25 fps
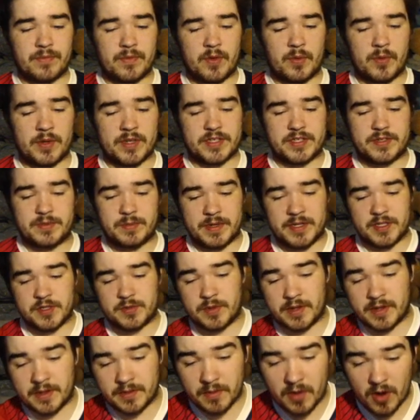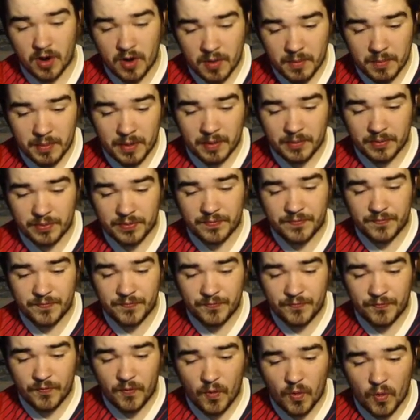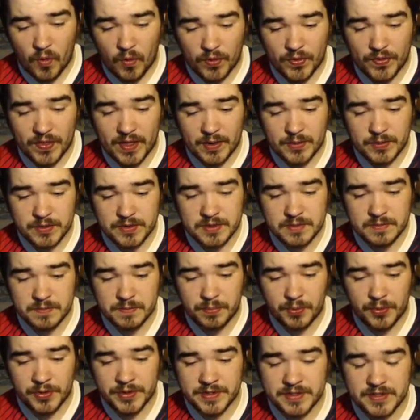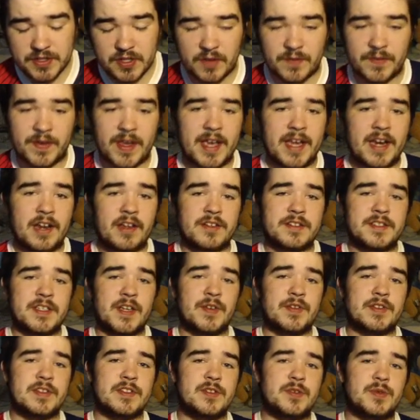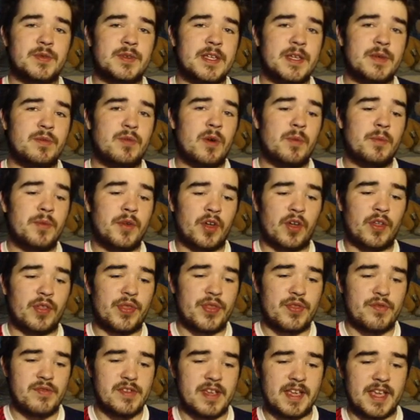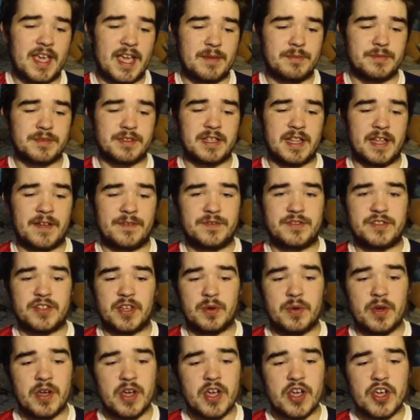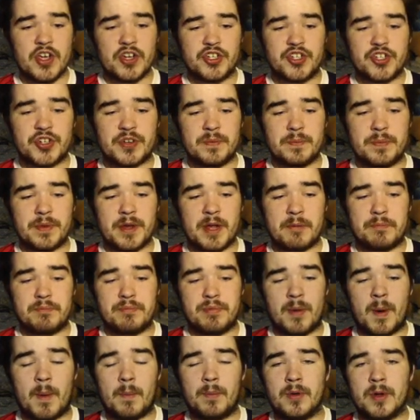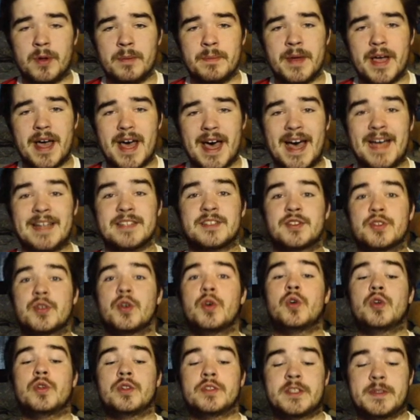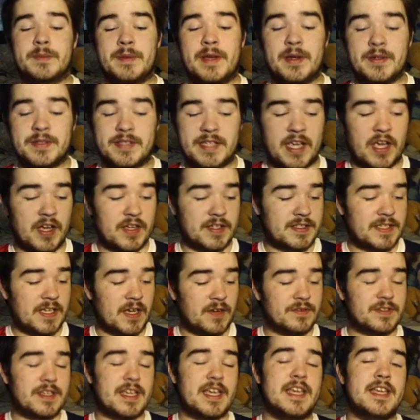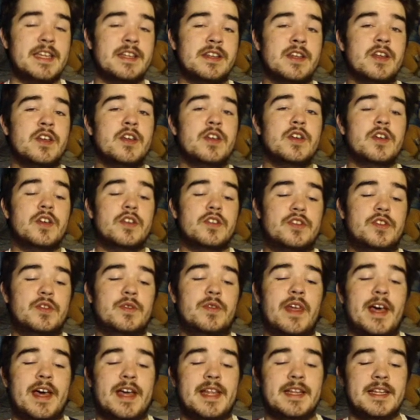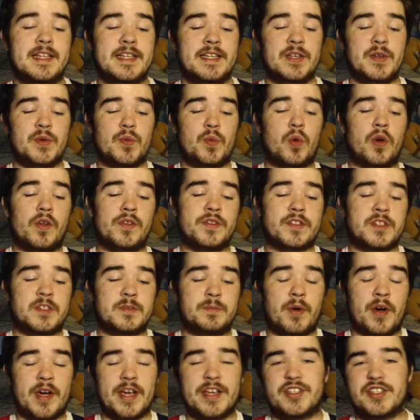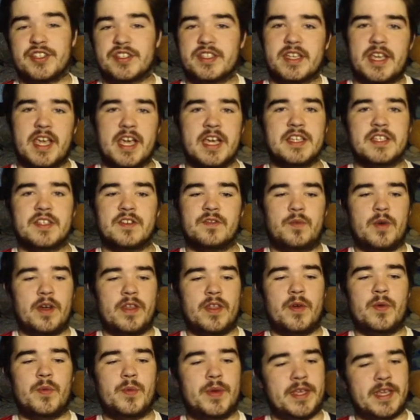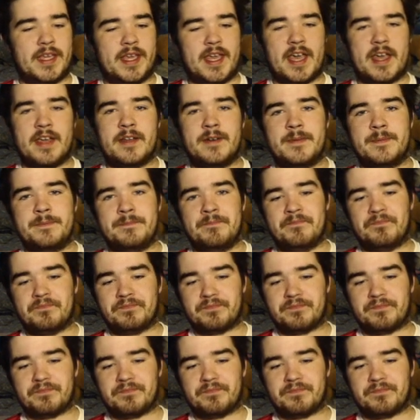which means we're about 4,000 points off getting ourselves into Elite 1. We've got 3 games left, so shouldn't be a problem at all to be able to get ourselves into that Elite 1 spot. It's just a case of whether we can